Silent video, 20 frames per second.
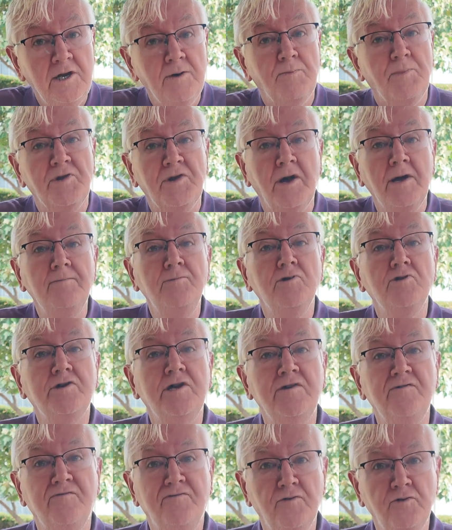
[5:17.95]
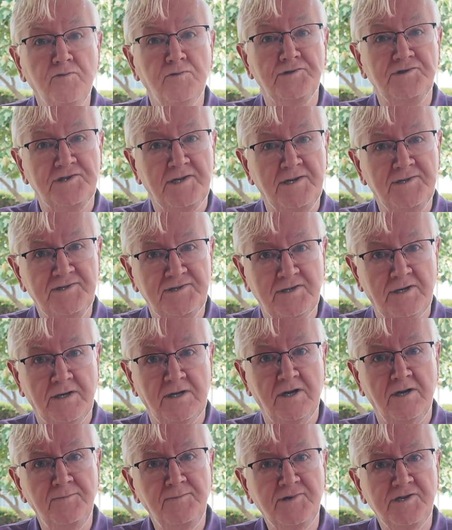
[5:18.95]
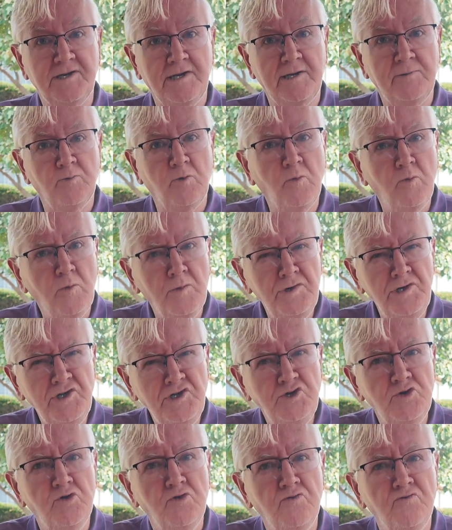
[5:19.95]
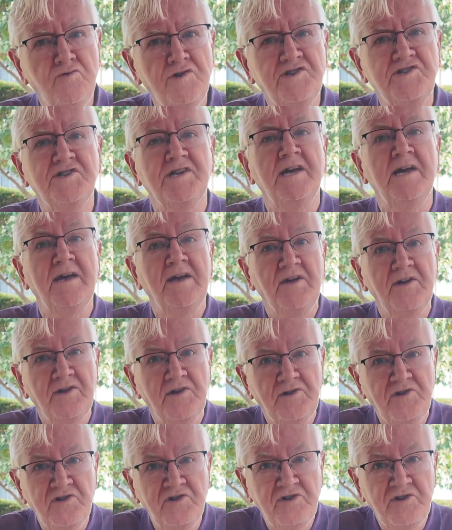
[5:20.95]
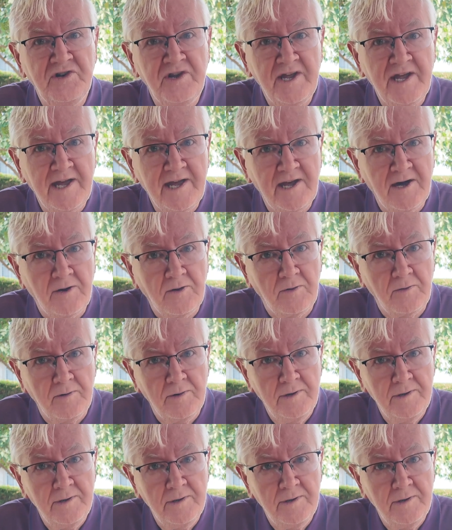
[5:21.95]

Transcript: But I'm looking forwards, aren't I? And I'm saying, well, what is your risk now?